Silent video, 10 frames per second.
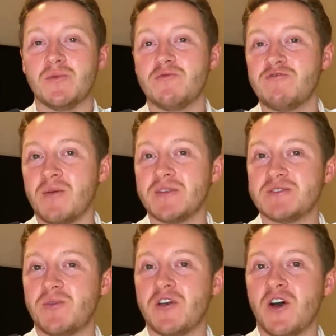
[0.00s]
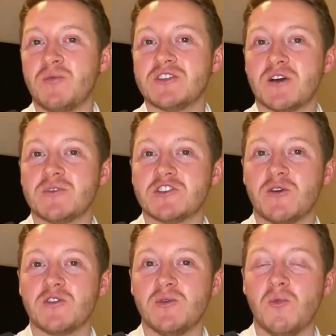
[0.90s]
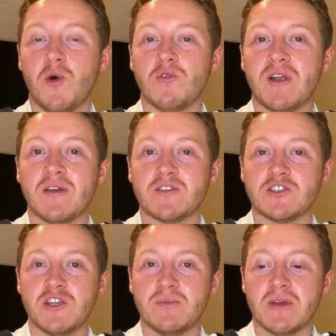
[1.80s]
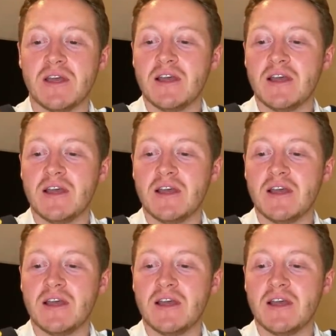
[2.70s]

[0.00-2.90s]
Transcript: From this point onwards, I'll be showing you more around the ship.